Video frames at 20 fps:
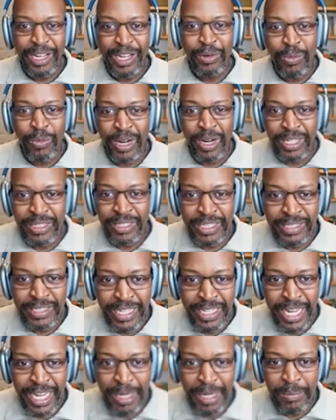They're one and the
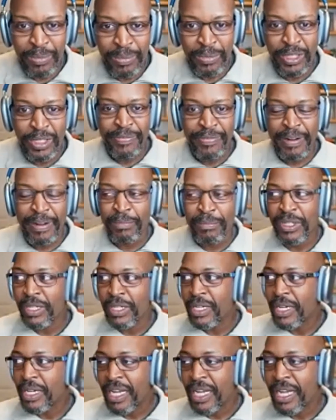same. If I'm
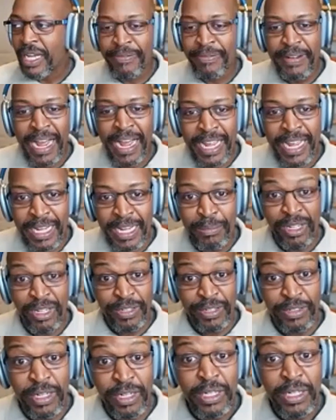if I am
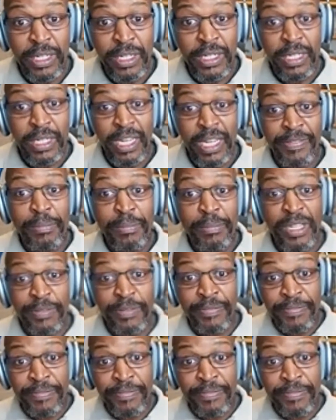con- if I'm